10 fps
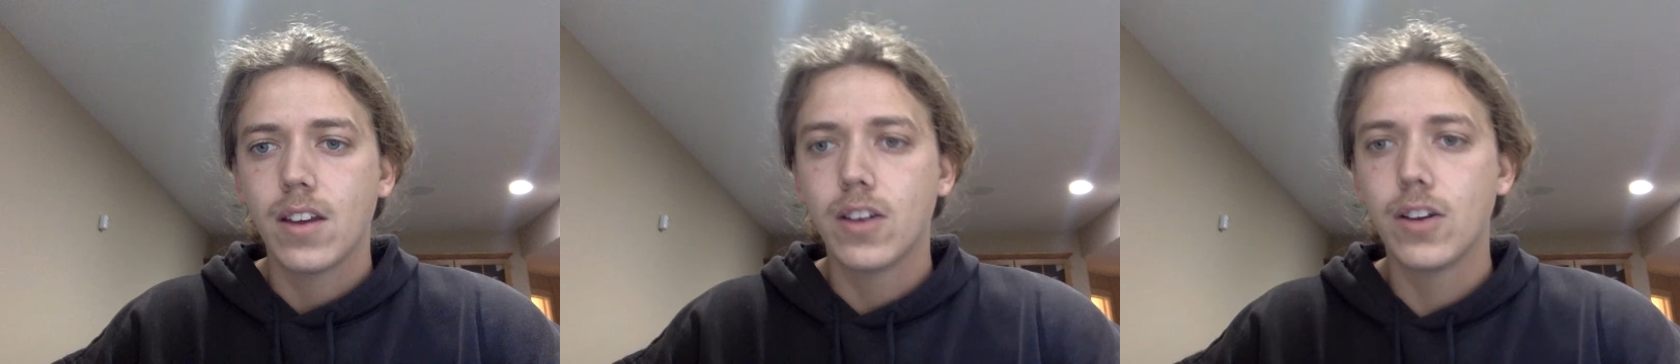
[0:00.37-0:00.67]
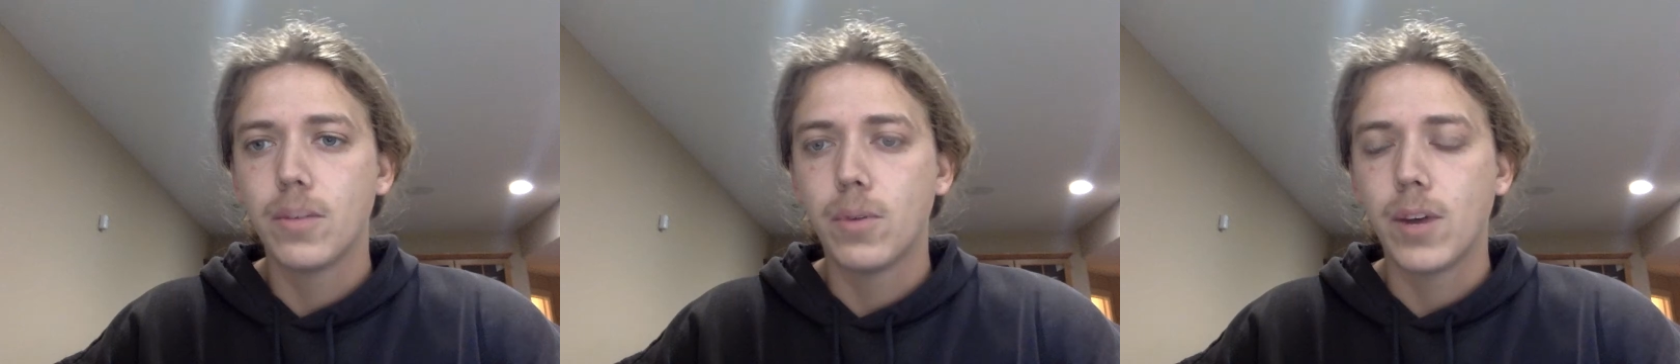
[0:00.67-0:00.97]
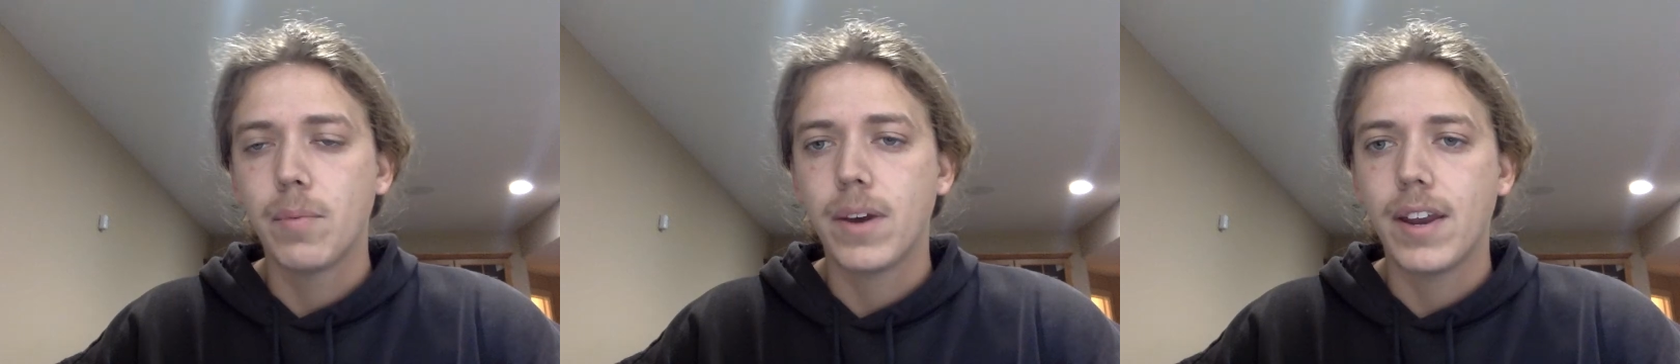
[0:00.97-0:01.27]
Good
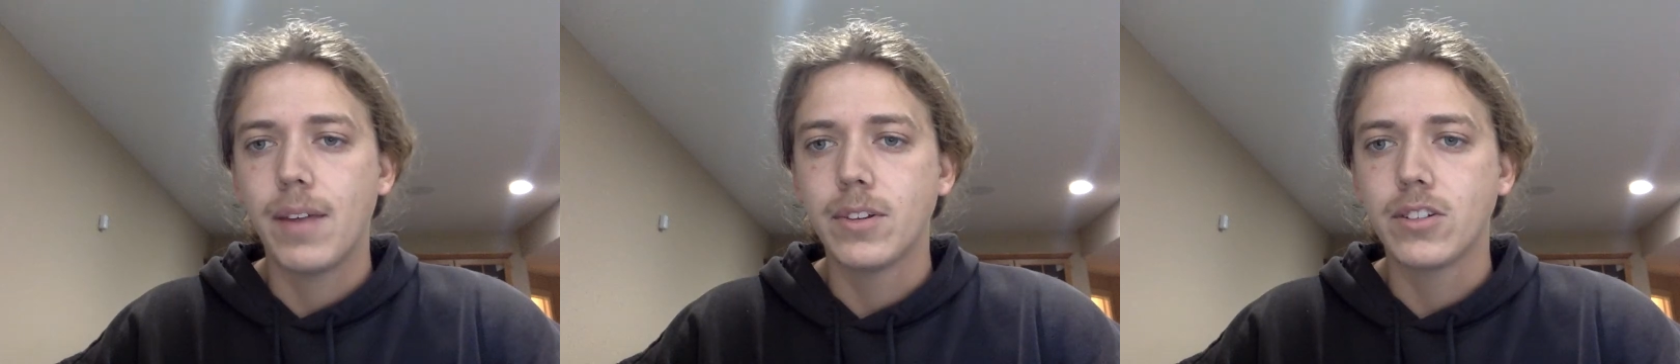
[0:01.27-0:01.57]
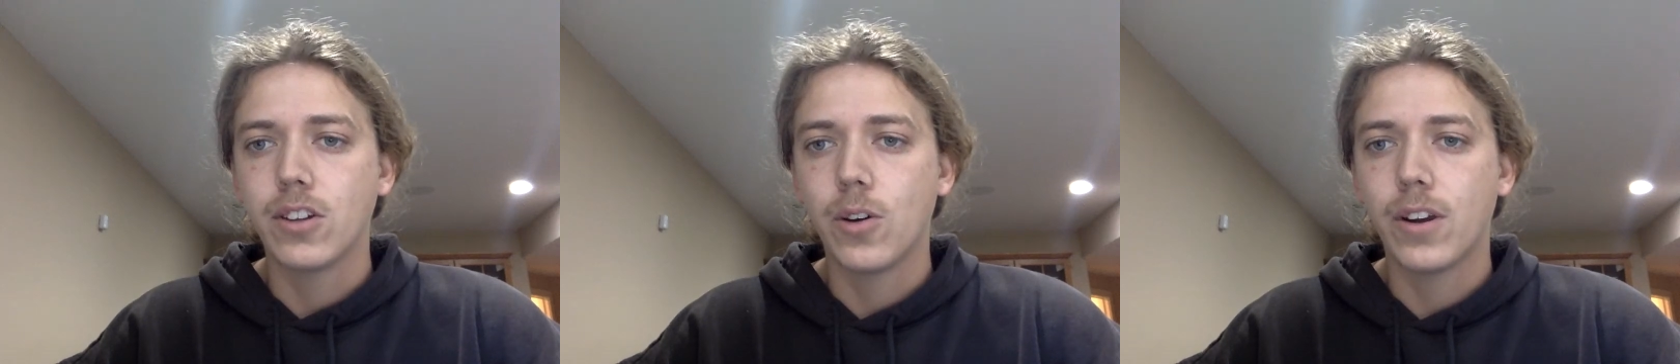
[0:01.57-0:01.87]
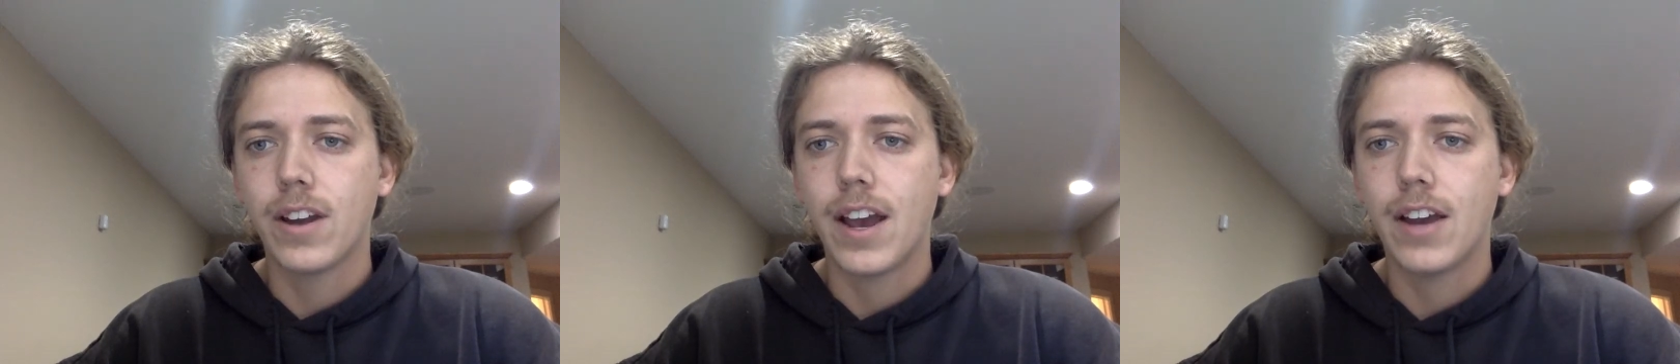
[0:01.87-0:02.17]
morning. My name is
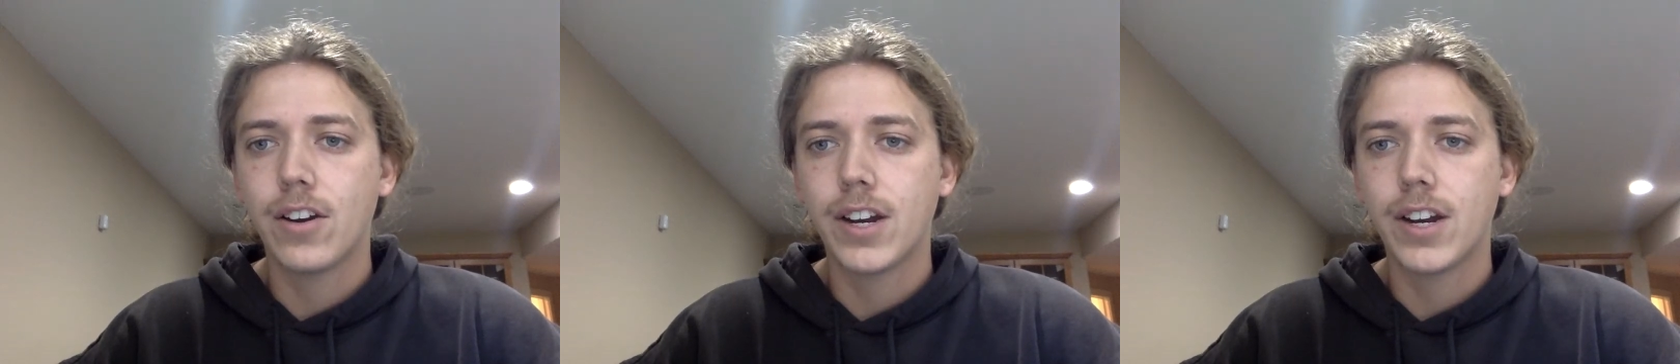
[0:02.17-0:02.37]
Logan Hatter,